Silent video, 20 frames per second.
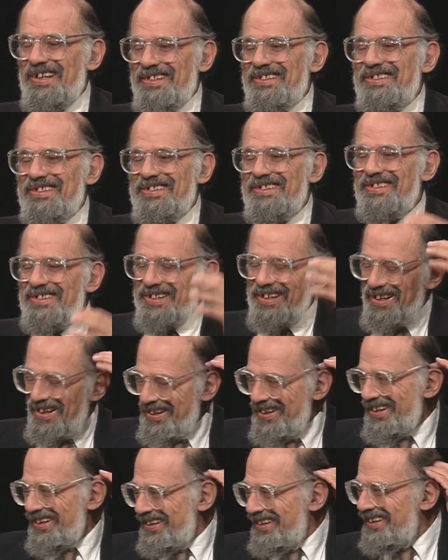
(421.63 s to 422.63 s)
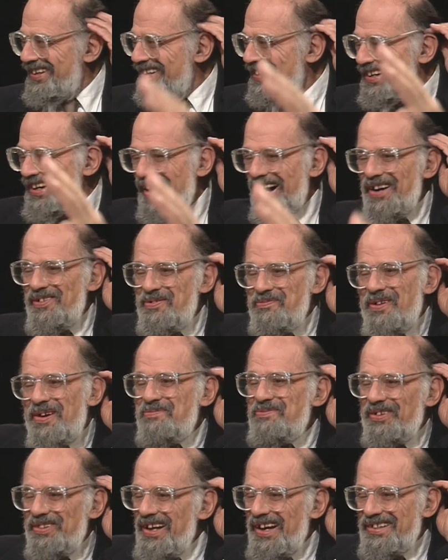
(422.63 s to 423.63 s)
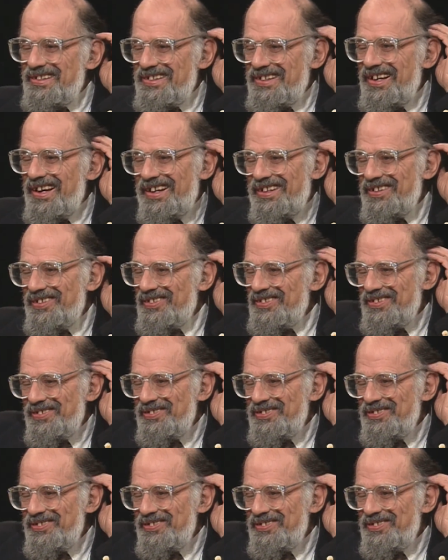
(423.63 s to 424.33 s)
Yes. I remember that scandal.